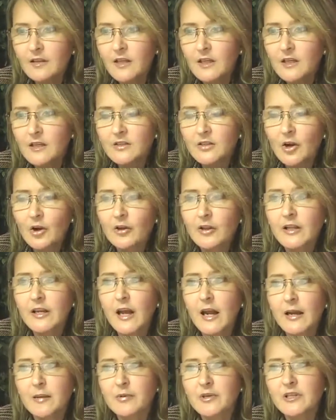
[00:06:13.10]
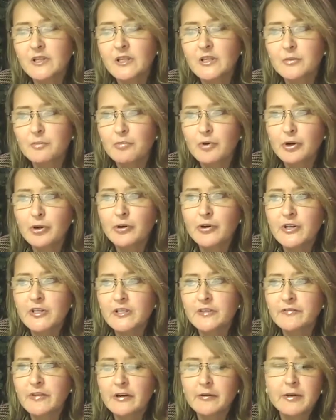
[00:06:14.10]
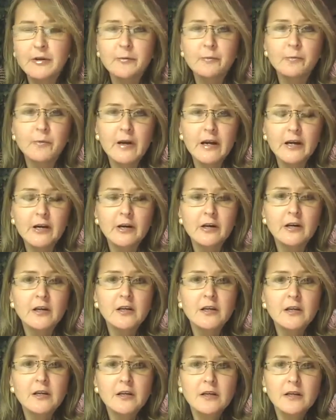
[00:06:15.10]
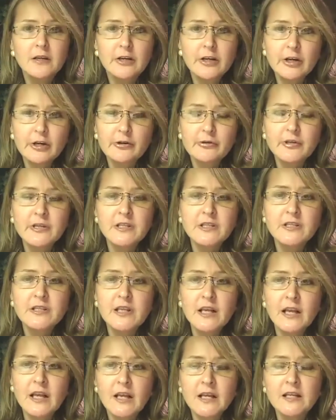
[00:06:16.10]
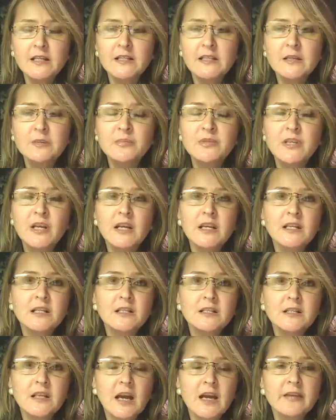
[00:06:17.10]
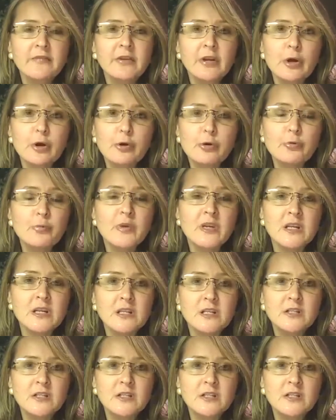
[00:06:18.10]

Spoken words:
the Scarlet Ibis, this bird, is a very rare occurrence, and it seems like it's kind of an omen.